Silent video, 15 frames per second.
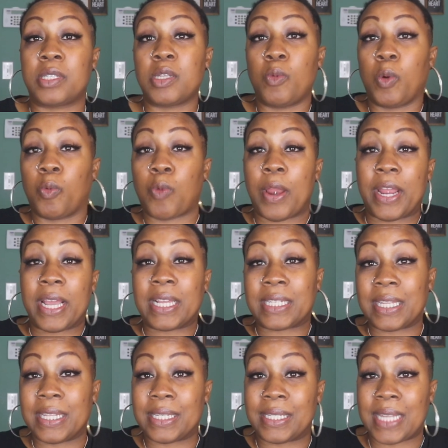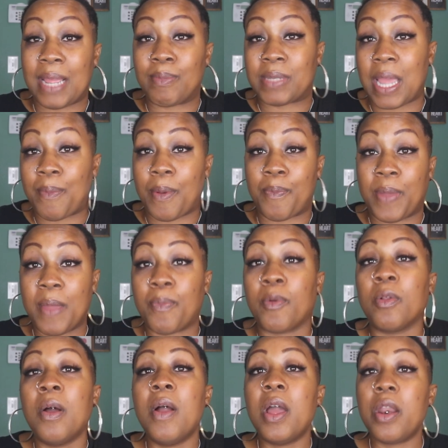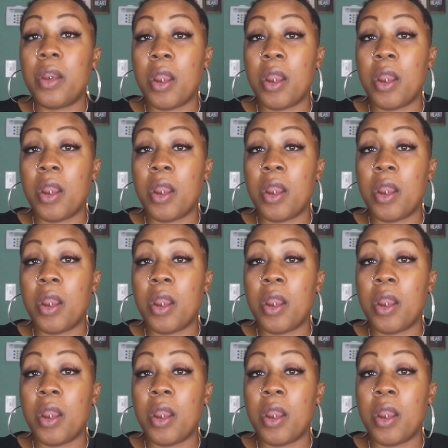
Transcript: so we're running into the same type of people.